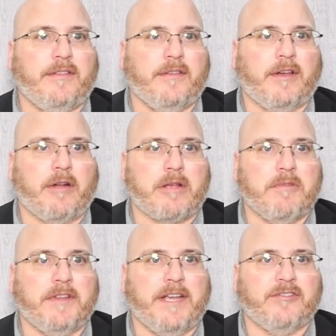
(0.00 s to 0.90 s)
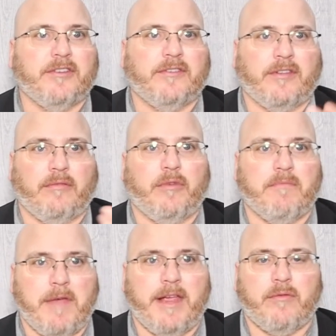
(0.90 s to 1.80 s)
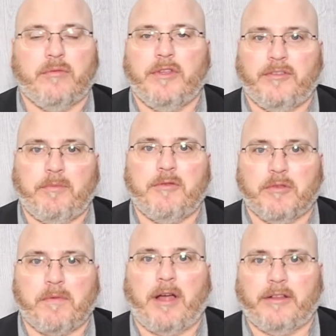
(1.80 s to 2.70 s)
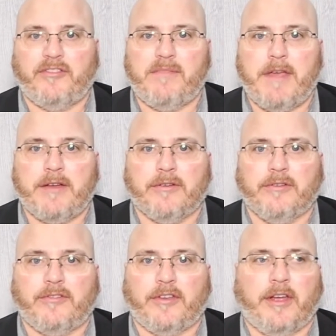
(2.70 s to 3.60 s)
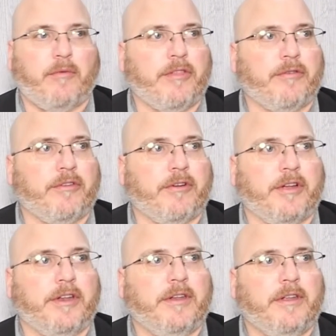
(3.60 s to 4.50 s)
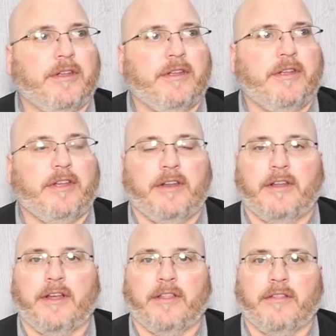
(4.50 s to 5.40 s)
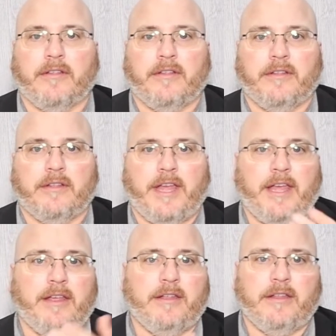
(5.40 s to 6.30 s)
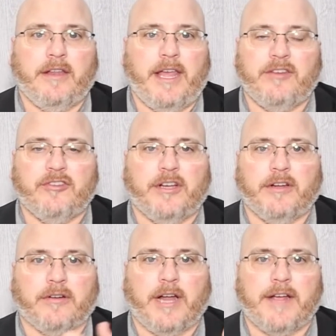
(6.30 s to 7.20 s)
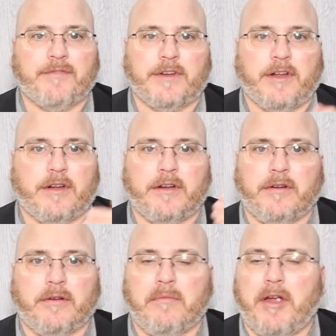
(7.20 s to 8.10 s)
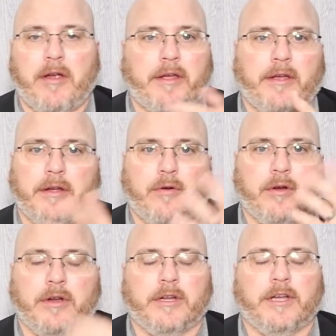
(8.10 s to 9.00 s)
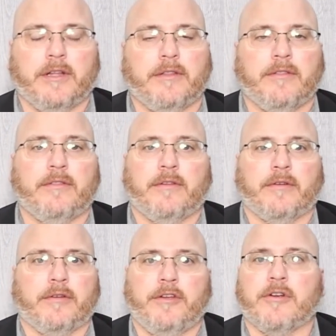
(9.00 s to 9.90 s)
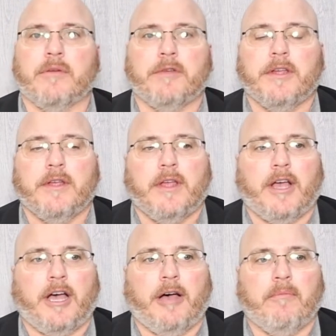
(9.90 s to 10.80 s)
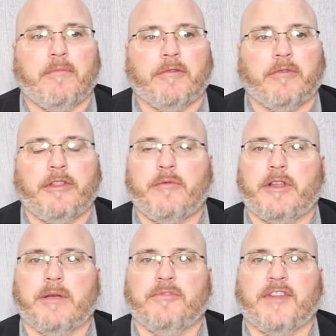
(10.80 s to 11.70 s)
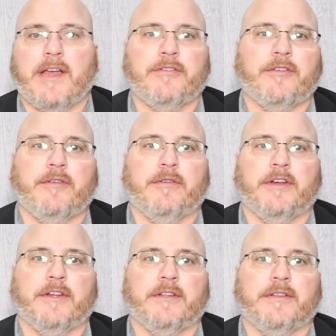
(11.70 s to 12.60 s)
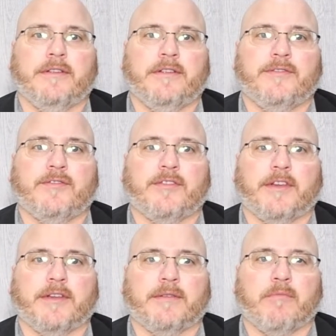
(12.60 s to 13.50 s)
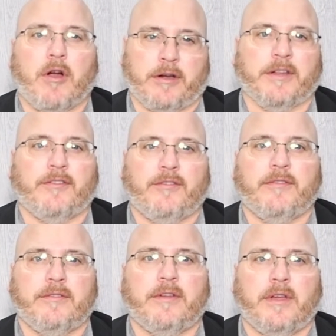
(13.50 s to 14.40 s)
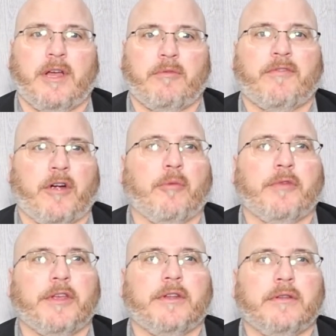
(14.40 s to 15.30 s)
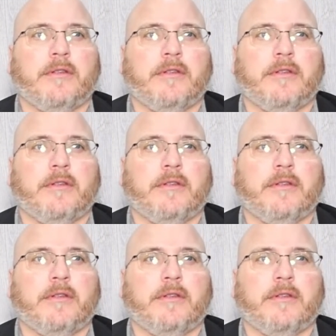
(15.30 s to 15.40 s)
recommendations that we make when we speak with policymakers, whether they're in Asia or Africa or America or Europe. But really what it comes down to is markets. I'm a farm kid,